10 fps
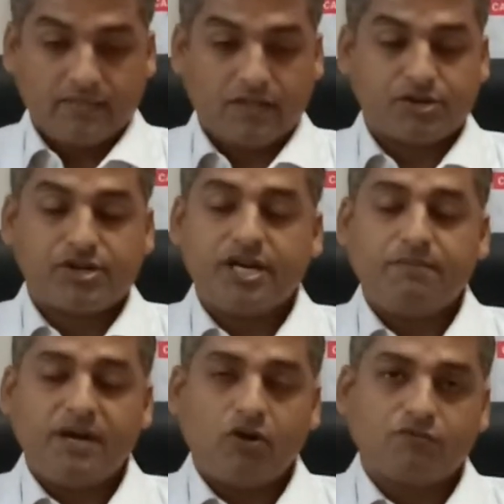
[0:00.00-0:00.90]
The
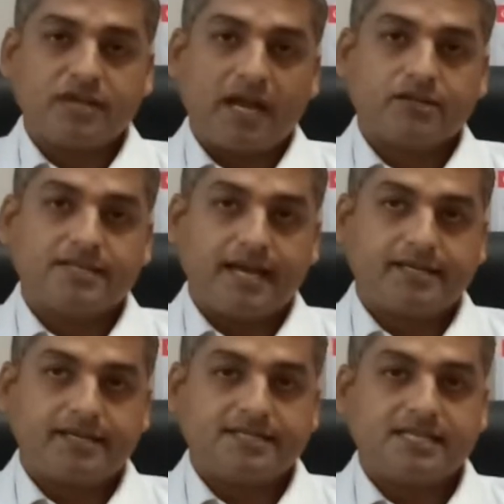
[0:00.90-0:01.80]
treatment of
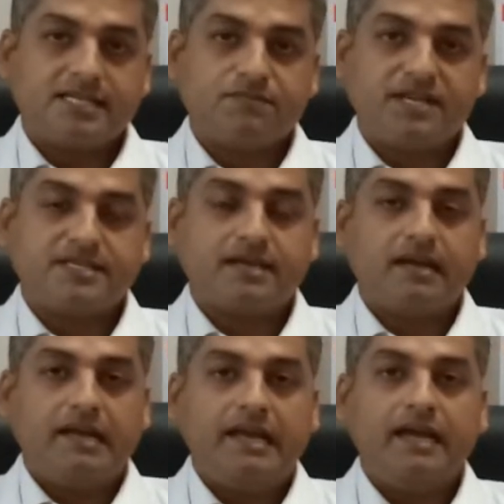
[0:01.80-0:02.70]
sinusitis is
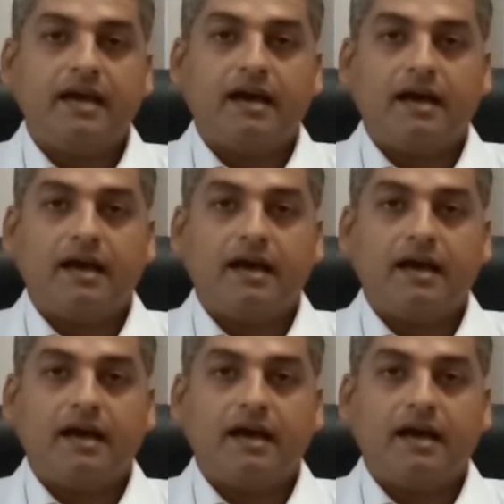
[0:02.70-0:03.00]
basically